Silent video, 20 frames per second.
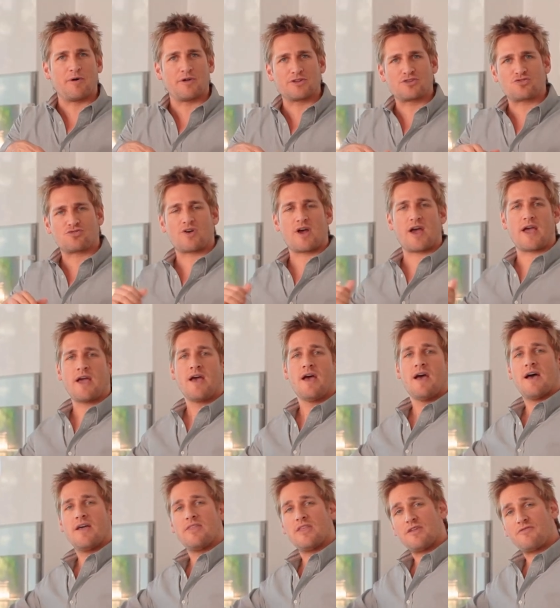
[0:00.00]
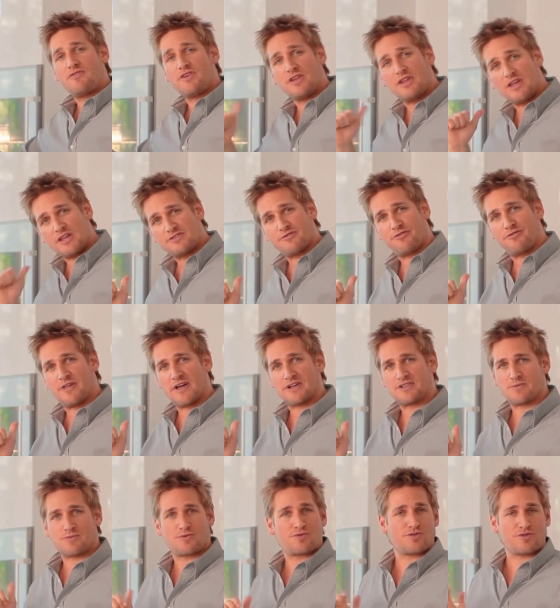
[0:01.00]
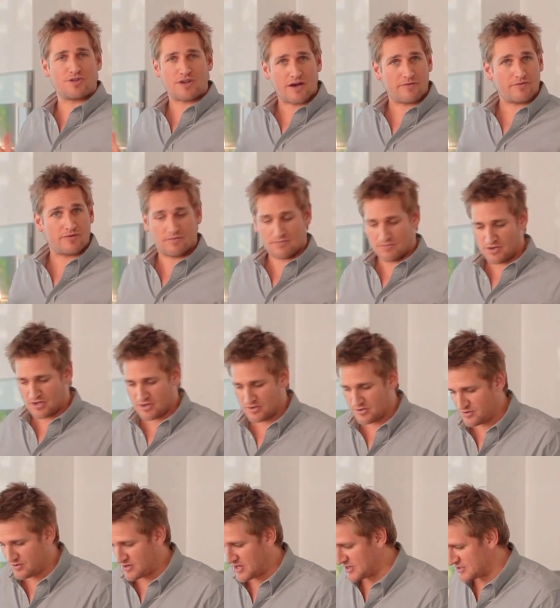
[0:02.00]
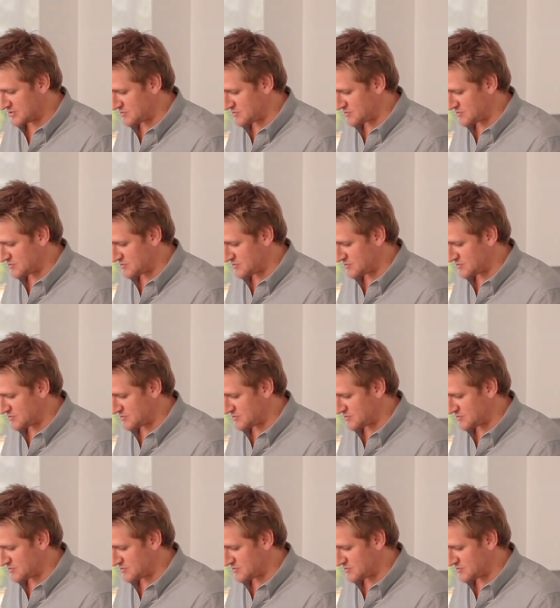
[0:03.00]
a tray, and then if you need to flash them through the oven, you can do that as